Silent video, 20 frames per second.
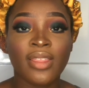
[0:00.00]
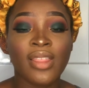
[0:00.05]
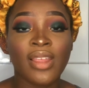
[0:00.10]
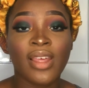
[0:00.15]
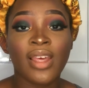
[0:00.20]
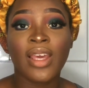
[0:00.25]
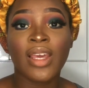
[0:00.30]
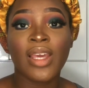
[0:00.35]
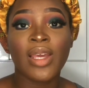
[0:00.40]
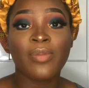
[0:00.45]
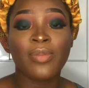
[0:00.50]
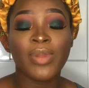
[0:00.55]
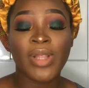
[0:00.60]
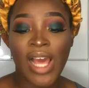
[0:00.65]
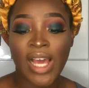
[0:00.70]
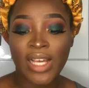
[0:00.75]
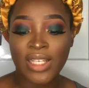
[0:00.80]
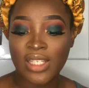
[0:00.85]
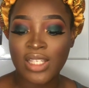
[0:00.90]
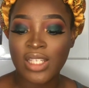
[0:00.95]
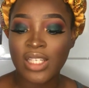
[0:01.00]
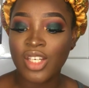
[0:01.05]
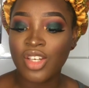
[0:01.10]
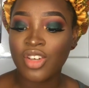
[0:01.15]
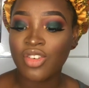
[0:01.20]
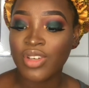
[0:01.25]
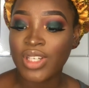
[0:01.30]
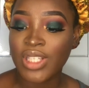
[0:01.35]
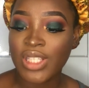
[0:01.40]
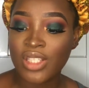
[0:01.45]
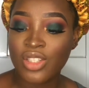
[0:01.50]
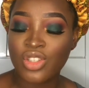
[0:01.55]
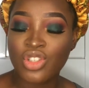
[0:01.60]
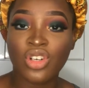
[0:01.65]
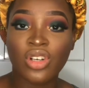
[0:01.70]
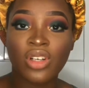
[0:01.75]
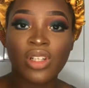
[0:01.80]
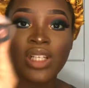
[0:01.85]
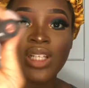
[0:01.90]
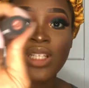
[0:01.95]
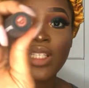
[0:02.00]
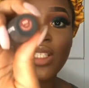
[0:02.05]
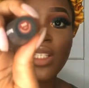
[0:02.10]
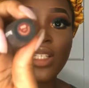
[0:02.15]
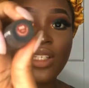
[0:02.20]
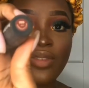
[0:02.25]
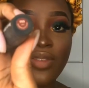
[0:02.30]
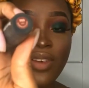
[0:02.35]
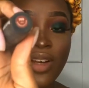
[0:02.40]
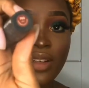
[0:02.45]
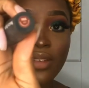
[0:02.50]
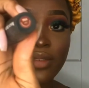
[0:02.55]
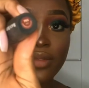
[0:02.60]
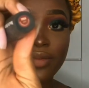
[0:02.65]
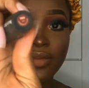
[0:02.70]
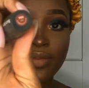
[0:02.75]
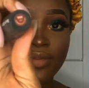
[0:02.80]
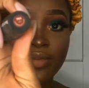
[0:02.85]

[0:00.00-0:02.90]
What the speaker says: the Black Secret Chocolate Diva.